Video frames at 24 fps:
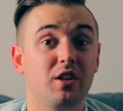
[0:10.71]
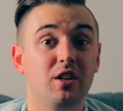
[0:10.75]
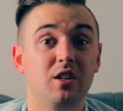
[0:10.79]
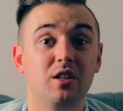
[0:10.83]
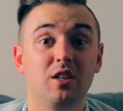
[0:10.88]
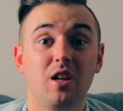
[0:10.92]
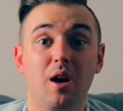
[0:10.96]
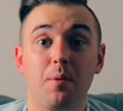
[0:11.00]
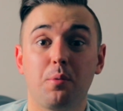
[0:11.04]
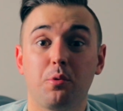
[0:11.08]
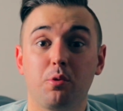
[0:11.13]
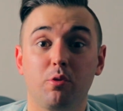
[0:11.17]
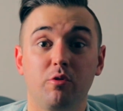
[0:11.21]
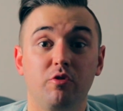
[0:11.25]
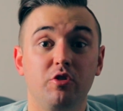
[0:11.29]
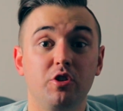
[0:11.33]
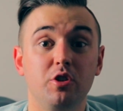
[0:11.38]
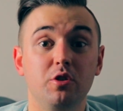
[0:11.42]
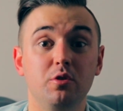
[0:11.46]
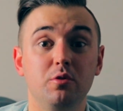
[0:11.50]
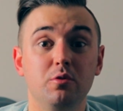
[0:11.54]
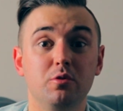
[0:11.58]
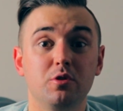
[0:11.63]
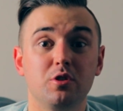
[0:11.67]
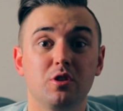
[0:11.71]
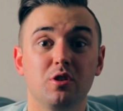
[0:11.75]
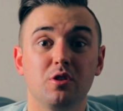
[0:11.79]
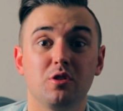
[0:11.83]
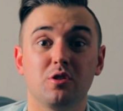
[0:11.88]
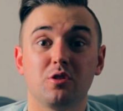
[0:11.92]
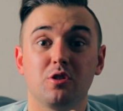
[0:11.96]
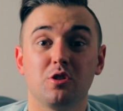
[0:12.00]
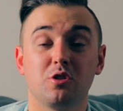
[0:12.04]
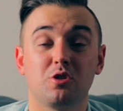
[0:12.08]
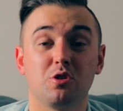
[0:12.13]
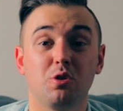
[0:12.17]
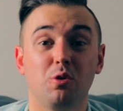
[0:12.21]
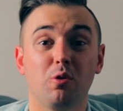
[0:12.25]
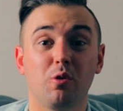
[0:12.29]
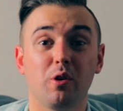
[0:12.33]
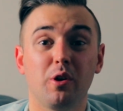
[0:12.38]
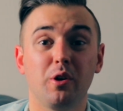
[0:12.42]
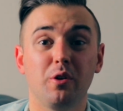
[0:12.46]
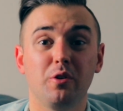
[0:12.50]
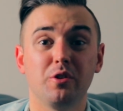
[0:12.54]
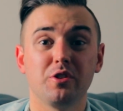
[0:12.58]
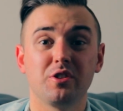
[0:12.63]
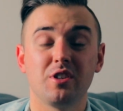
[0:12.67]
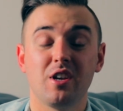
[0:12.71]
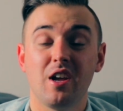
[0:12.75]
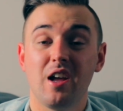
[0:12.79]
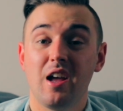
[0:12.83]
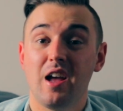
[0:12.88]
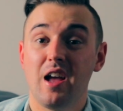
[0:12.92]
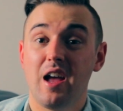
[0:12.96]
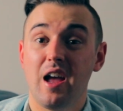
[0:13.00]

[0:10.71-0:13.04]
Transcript: in-depth reviews, tutorials,